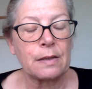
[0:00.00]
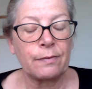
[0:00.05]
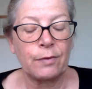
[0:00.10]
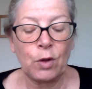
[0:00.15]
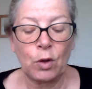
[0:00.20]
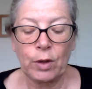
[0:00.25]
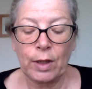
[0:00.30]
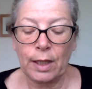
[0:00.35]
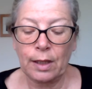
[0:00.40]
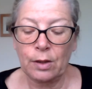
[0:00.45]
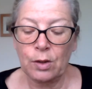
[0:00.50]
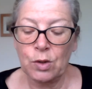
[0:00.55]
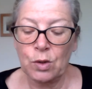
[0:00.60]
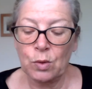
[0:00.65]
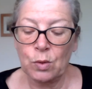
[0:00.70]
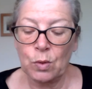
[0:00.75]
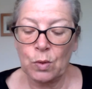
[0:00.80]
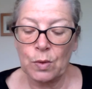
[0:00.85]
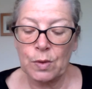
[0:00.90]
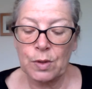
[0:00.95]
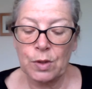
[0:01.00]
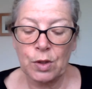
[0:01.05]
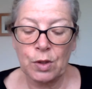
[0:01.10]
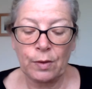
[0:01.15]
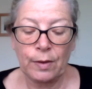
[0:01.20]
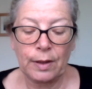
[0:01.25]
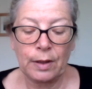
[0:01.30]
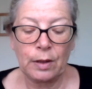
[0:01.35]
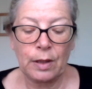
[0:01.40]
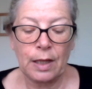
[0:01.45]
of locking the doors
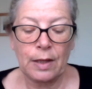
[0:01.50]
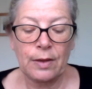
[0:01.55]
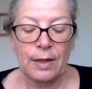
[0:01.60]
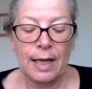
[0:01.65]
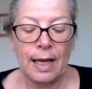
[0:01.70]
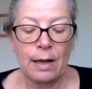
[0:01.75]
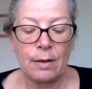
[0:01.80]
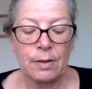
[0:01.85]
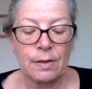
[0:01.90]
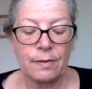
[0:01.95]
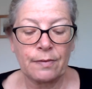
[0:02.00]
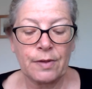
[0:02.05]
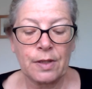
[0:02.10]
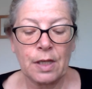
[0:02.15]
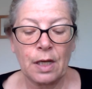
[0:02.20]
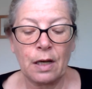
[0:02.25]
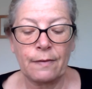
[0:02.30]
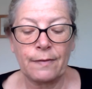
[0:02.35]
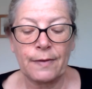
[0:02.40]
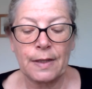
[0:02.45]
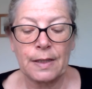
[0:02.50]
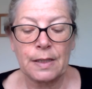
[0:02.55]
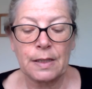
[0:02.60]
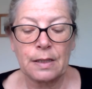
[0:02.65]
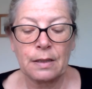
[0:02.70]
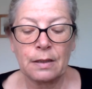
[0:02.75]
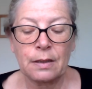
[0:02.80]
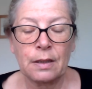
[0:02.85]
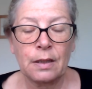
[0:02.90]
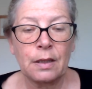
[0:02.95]
during the hours of service,